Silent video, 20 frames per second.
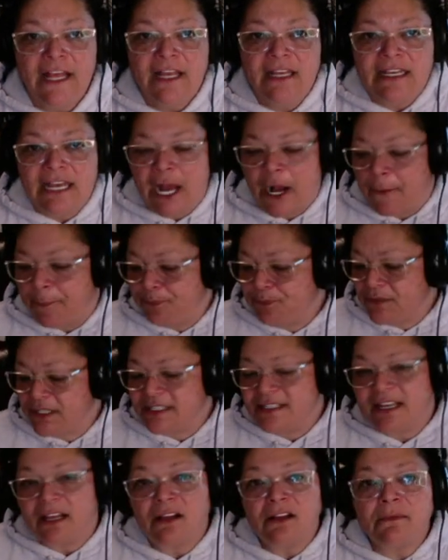Now,
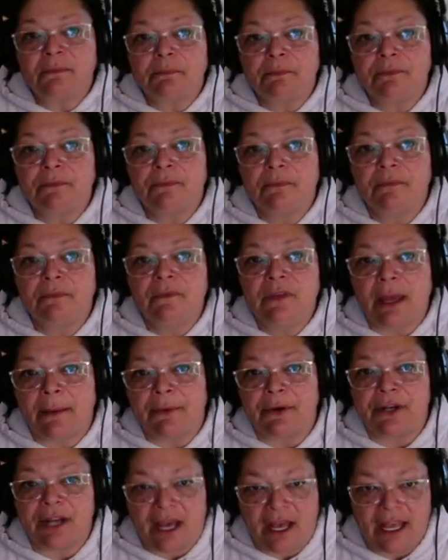cell
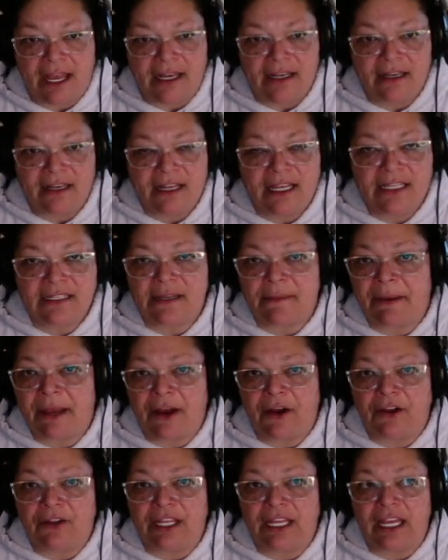number nine is
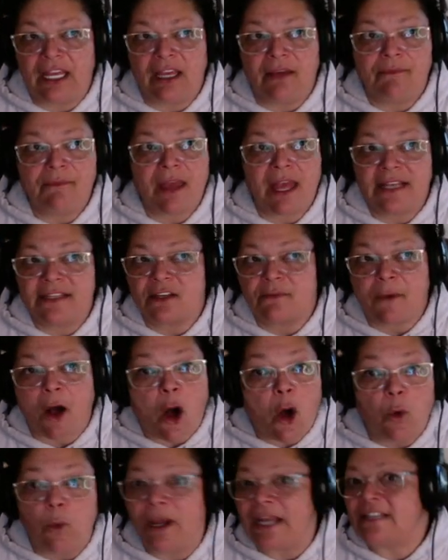apparently has
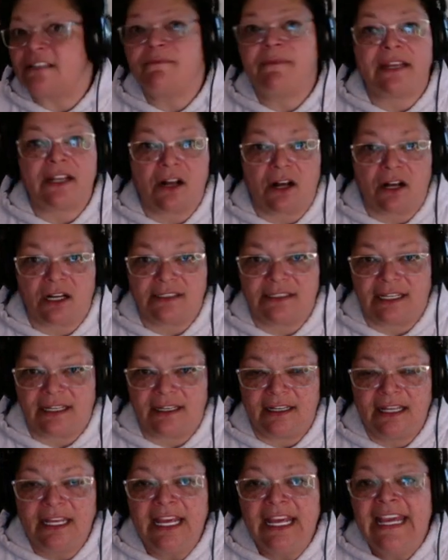always been haunted,
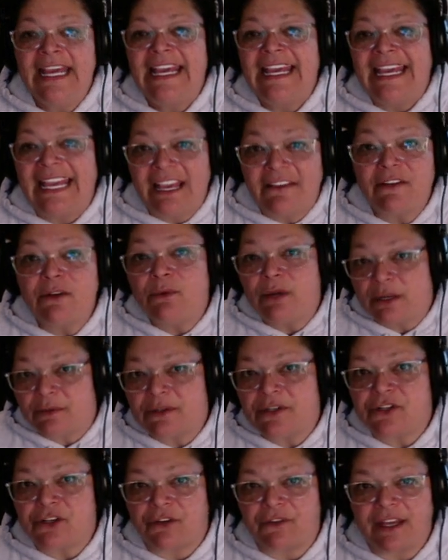even when it
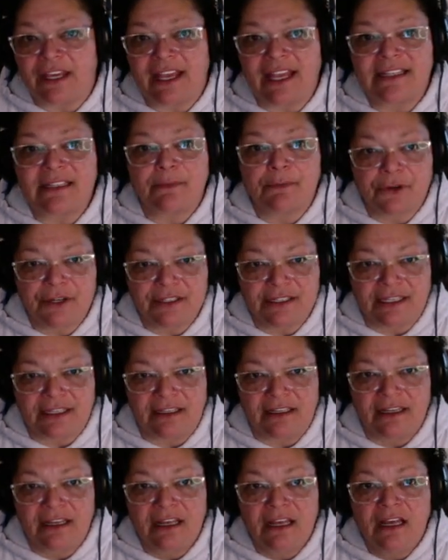was serving as a
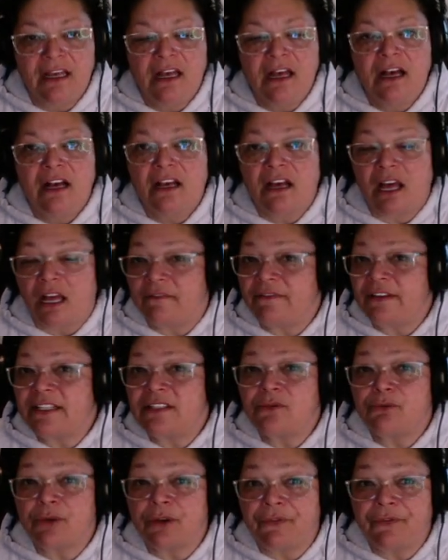prison. Convicts
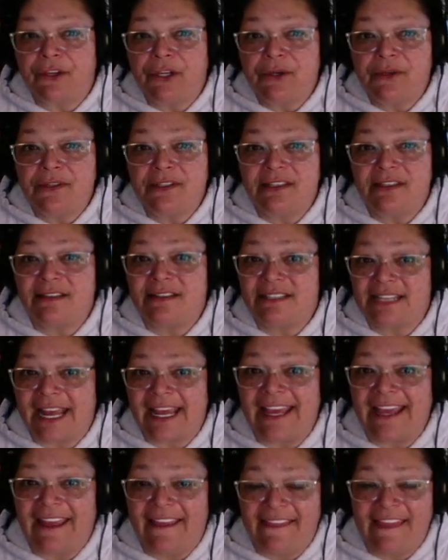refused to stay
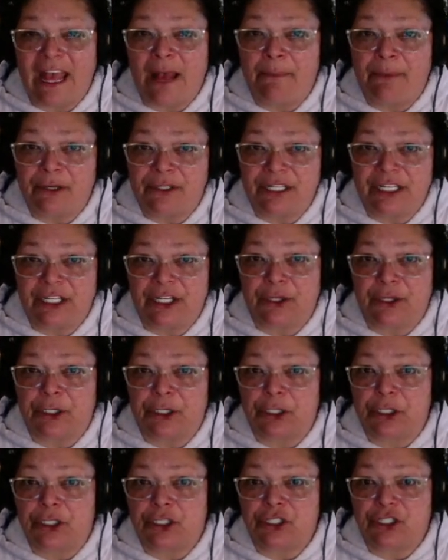in that
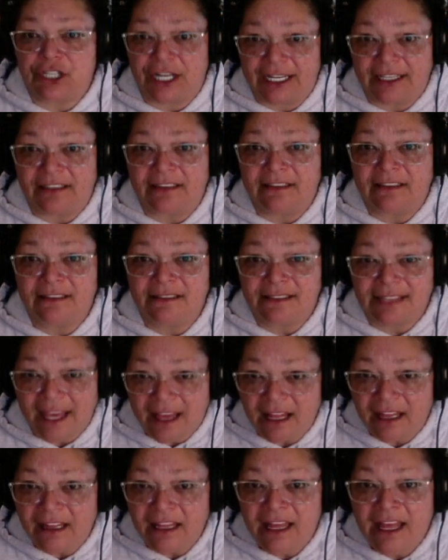particular jail
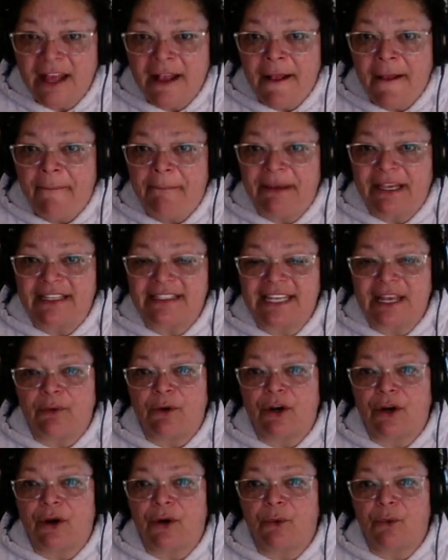cell because they
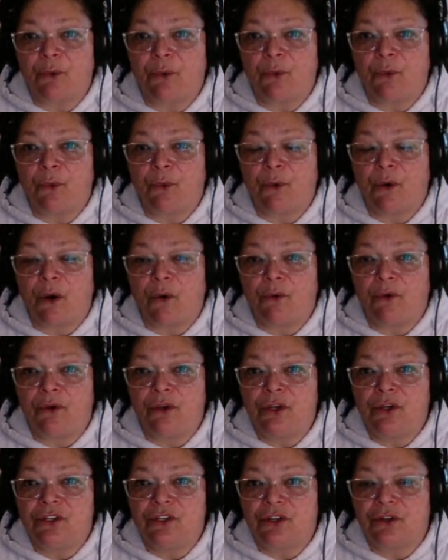were
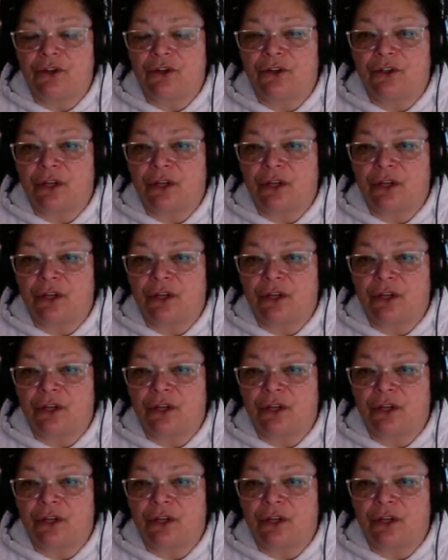use your,